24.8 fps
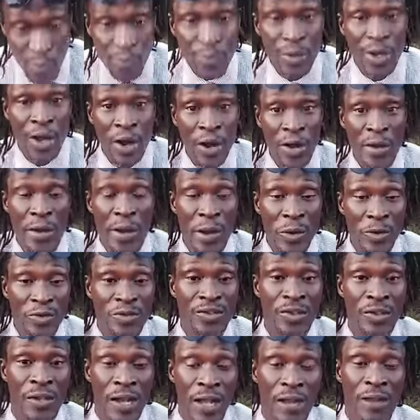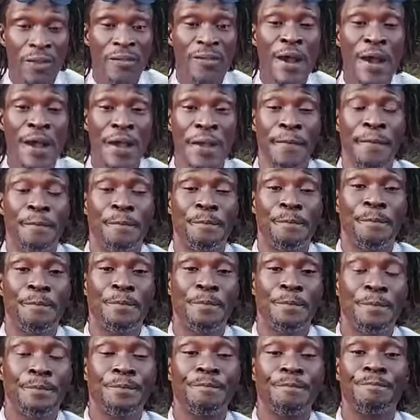we all know sin are crime.
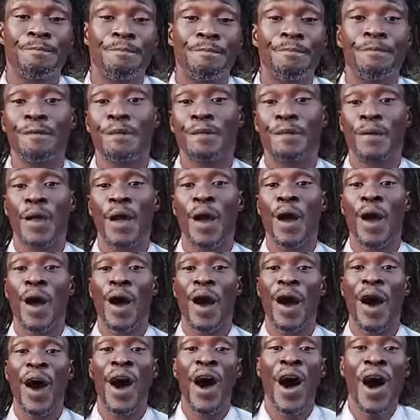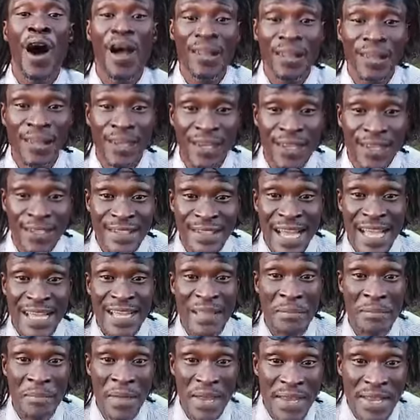All this, now
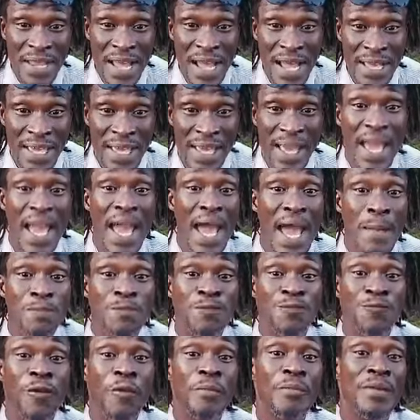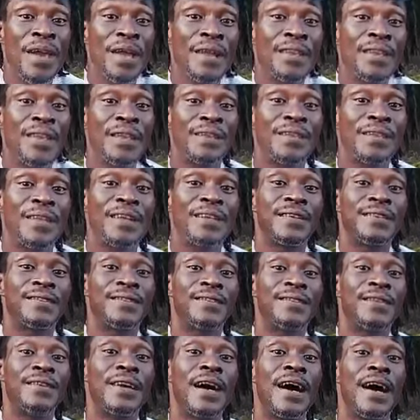the media can help for make them things
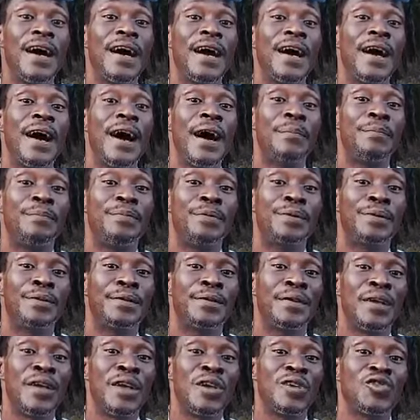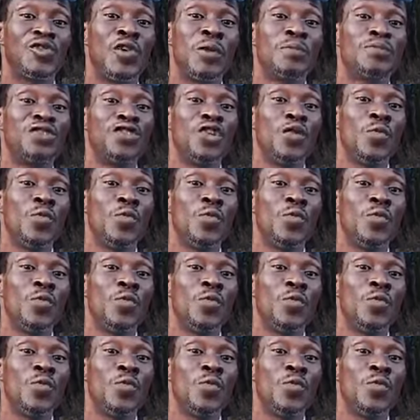there happen. Some two